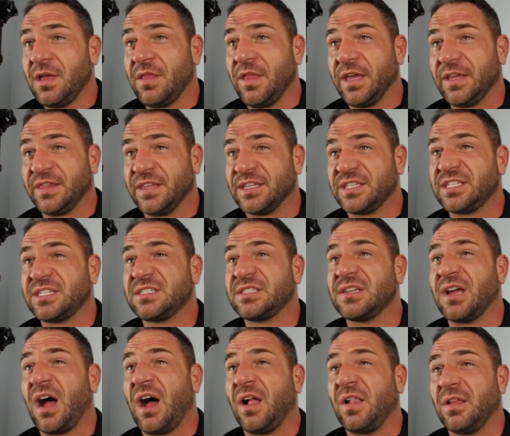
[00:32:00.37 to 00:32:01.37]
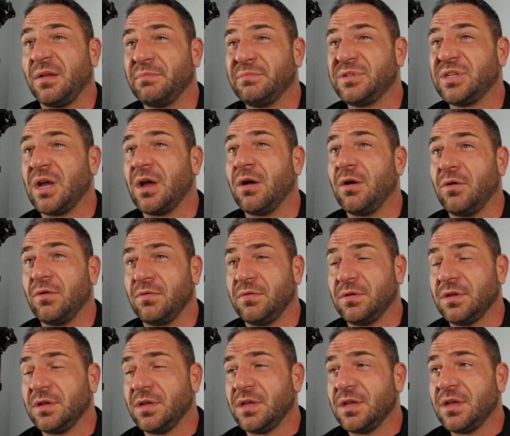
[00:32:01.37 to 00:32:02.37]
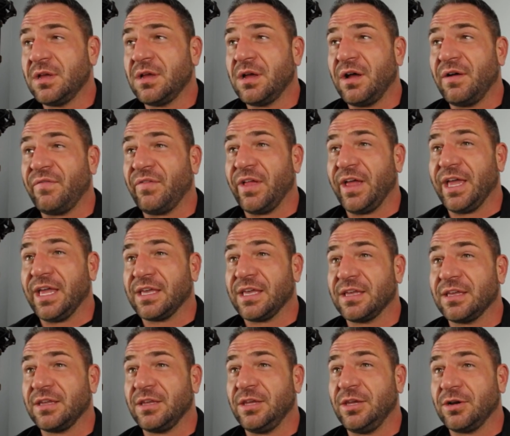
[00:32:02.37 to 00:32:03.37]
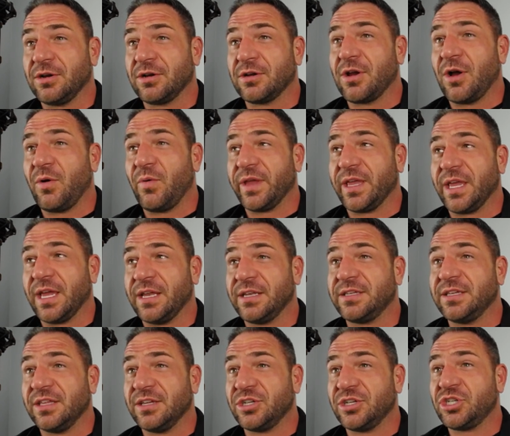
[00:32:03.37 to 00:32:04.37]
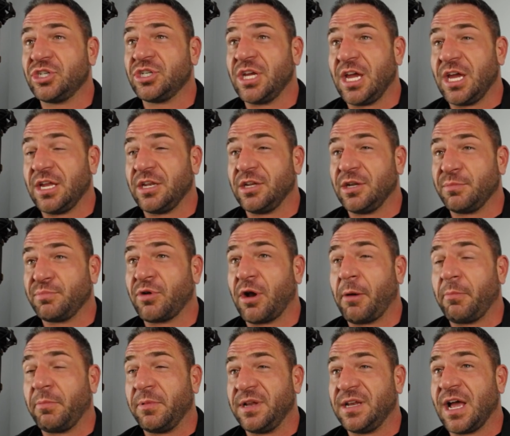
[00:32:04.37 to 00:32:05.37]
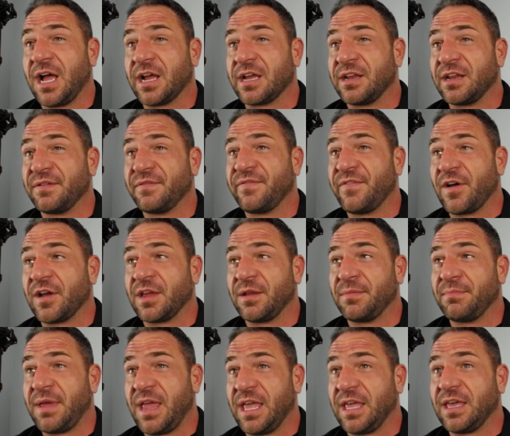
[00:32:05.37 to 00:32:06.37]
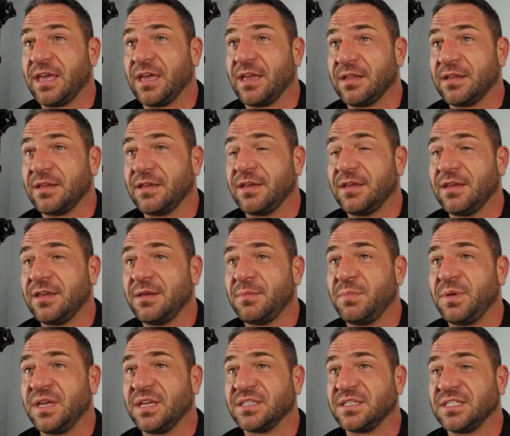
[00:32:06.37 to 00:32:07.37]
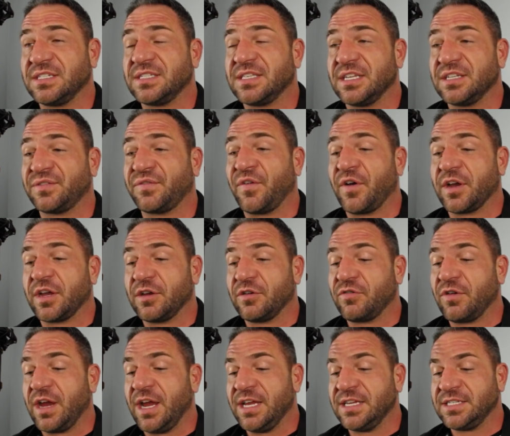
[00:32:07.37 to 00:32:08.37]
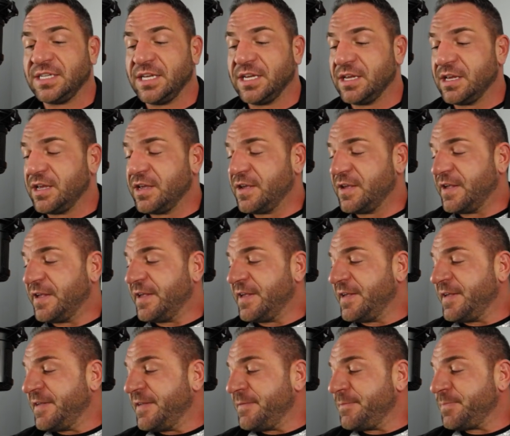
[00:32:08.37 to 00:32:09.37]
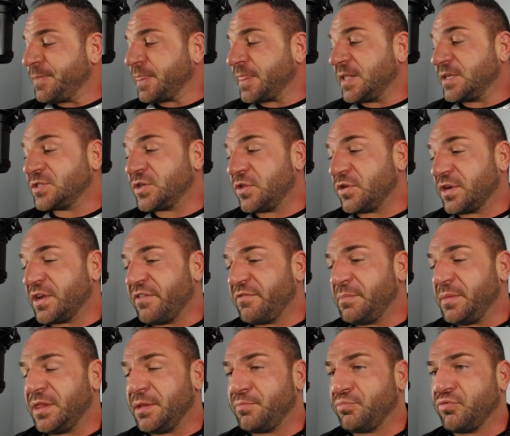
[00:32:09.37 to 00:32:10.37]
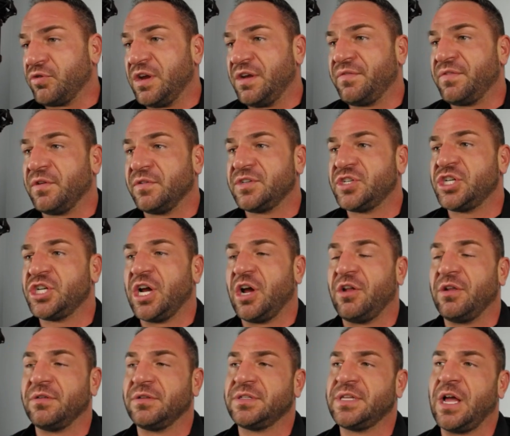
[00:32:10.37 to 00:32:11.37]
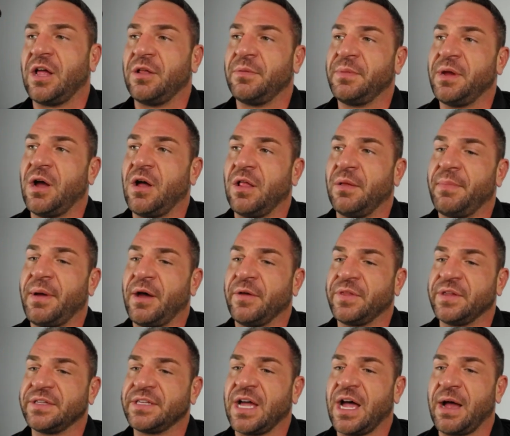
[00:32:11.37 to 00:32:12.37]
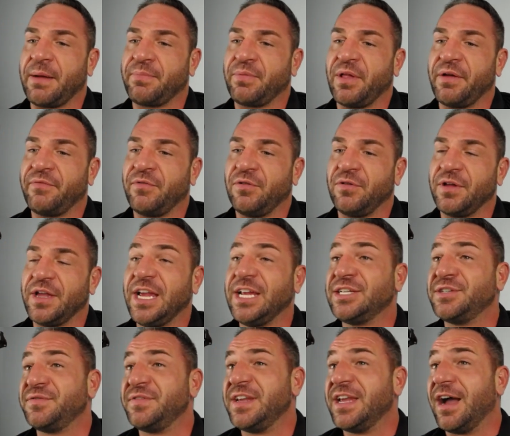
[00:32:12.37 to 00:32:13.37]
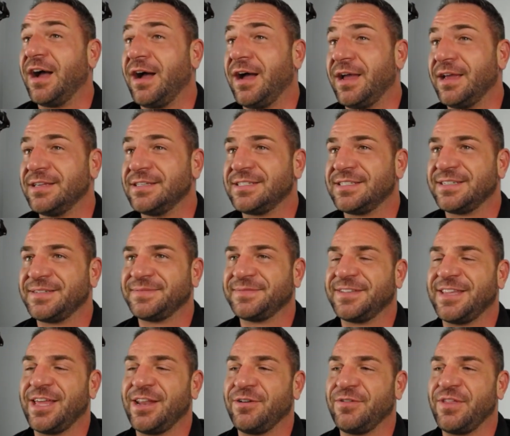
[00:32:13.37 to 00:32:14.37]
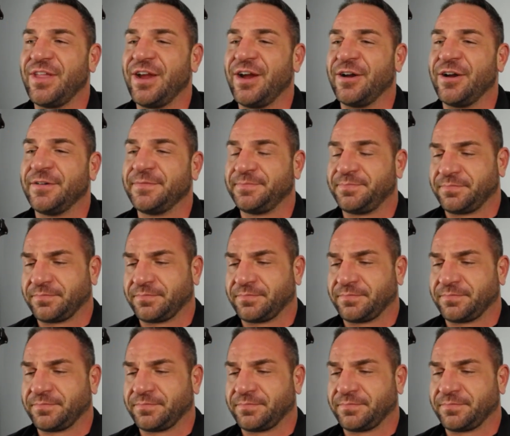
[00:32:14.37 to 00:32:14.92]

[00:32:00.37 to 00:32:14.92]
like this solemn tone of like, you're going into the shit and you're probably not going to fucking make it because it's this fucking crazy. So they're giving me the brief. They're telling me all about the top level HVIs that are there.